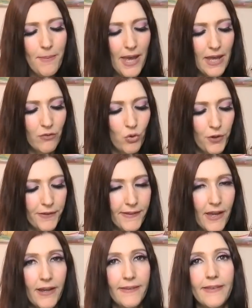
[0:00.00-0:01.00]
And of course,
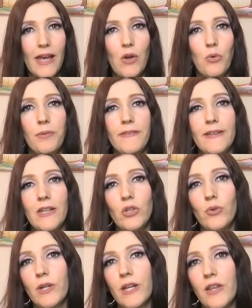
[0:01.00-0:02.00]
guys, I will be seeing you
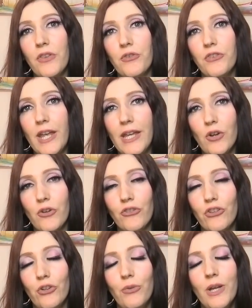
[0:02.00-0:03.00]
in another day or
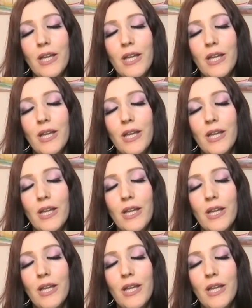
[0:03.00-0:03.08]
two.